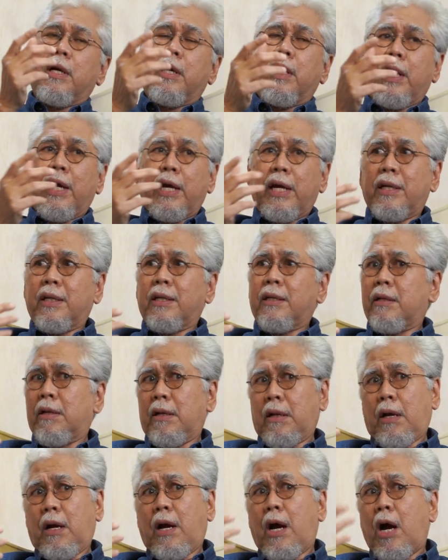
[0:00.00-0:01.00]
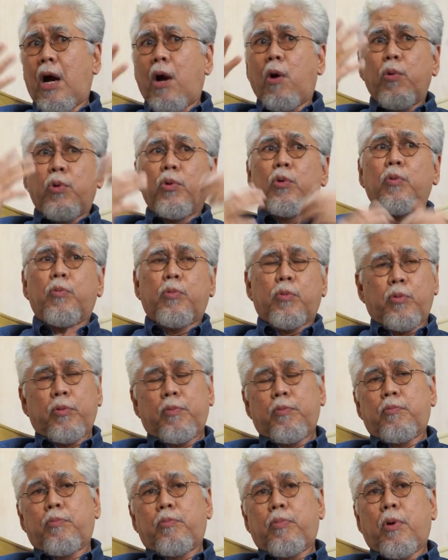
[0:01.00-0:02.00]
and how you could
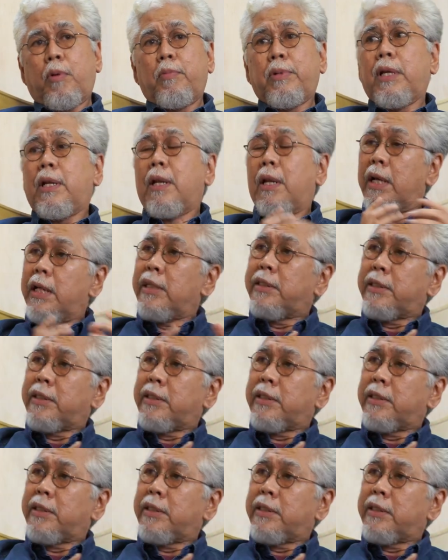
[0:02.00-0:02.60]
probably learn